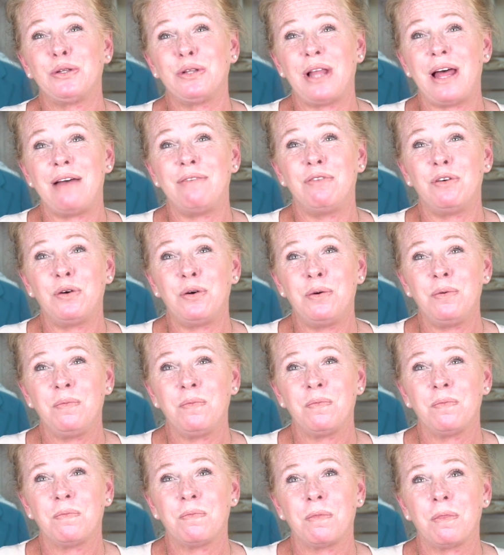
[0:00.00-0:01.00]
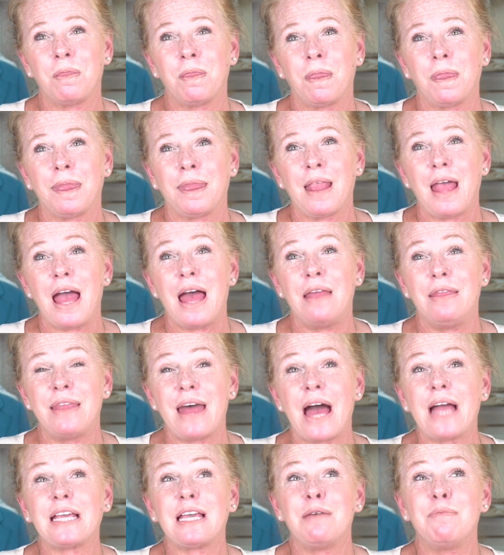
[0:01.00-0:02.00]
level, and
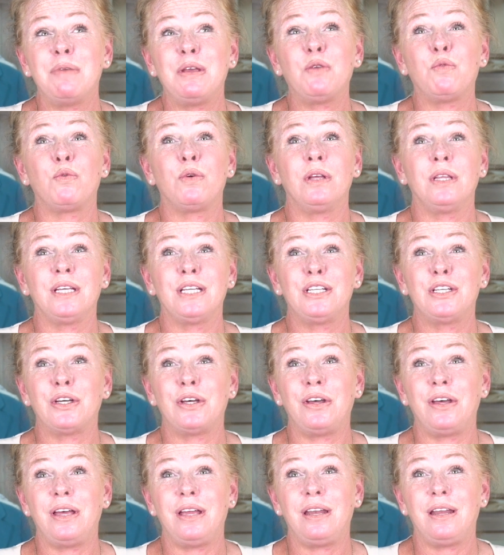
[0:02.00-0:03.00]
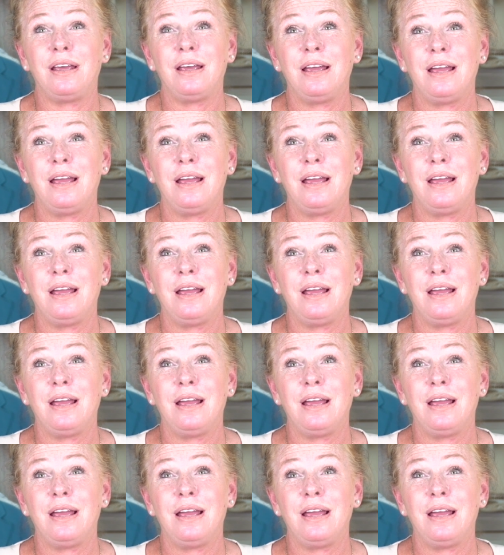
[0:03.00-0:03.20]
that can be really good.